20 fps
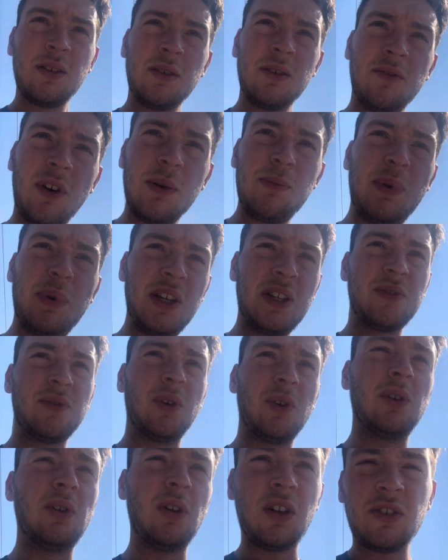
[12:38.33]
Very
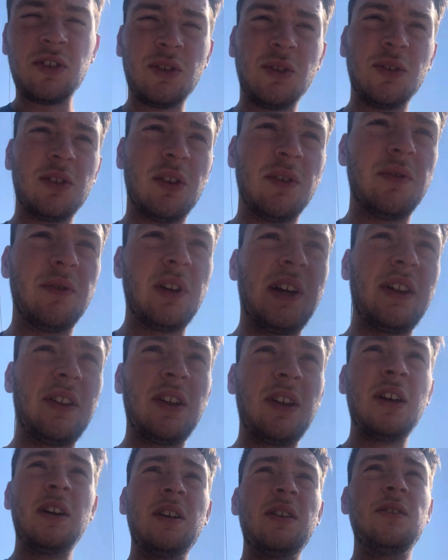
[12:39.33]
peaceful. Hostel's lovely.
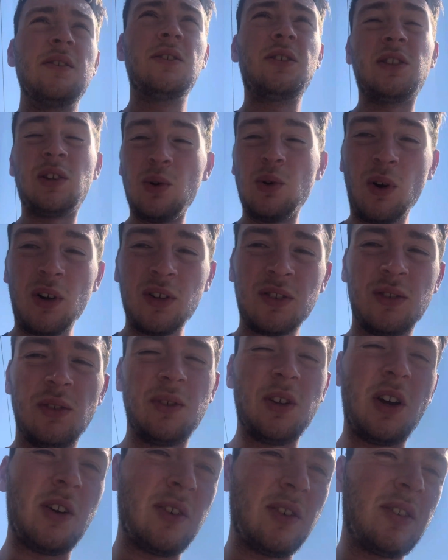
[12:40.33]
There's 2 hostel
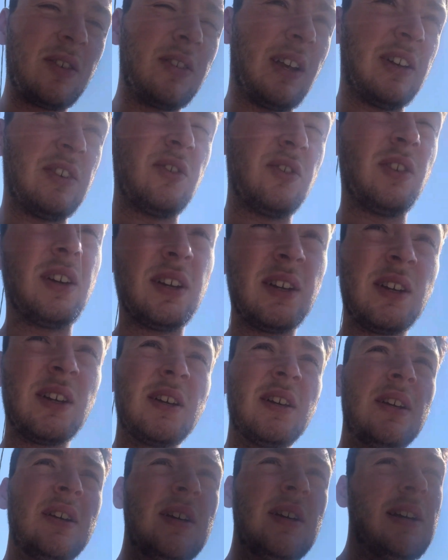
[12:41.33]
dogs actually.
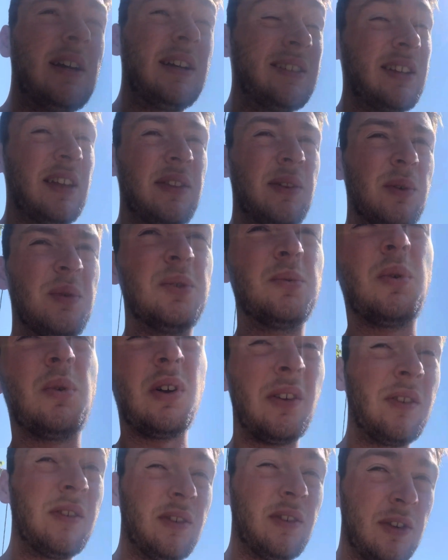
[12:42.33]
I said there was
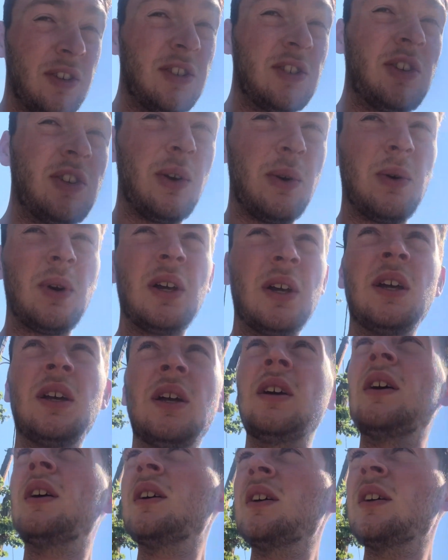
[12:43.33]
1, there's 2.
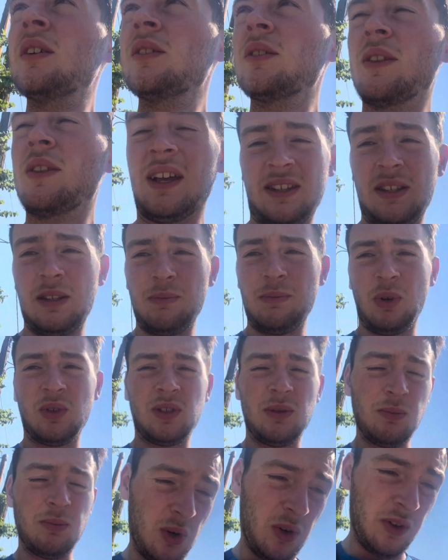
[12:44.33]
So that's the most
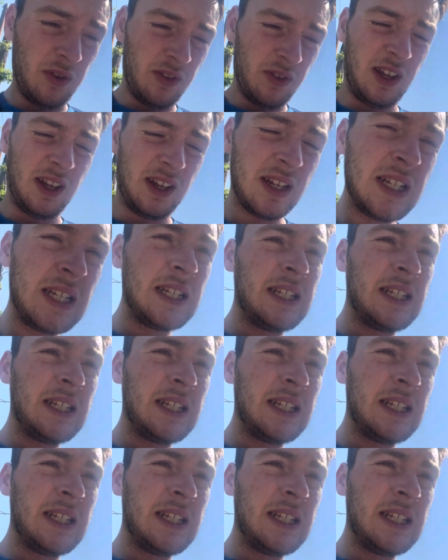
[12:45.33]
important thing.